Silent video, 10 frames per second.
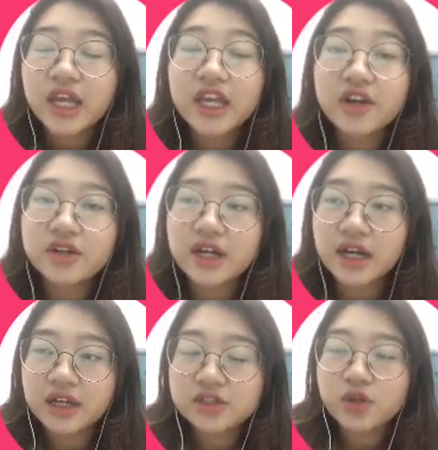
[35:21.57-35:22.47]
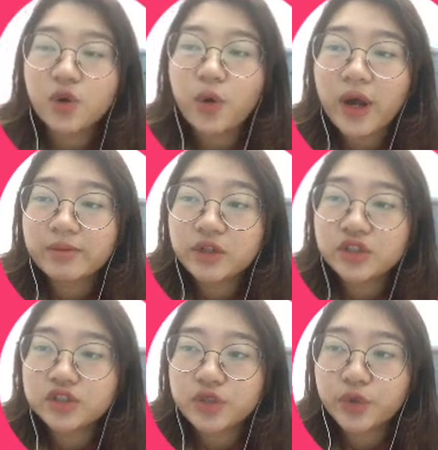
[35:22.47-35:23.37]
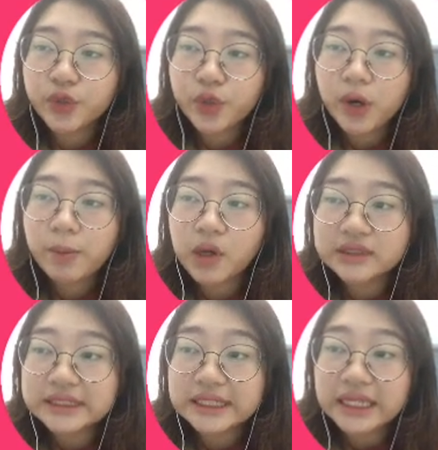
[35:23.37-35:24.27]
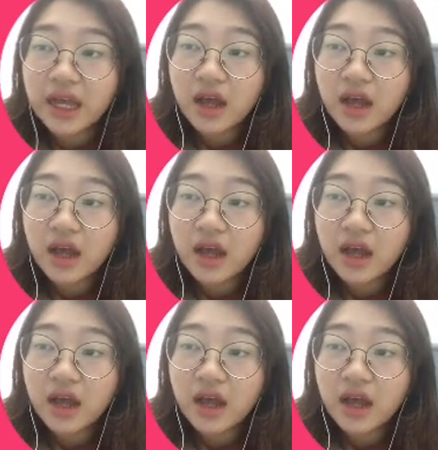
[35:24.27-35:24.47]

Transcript: Here, so I'm gonna show you about the.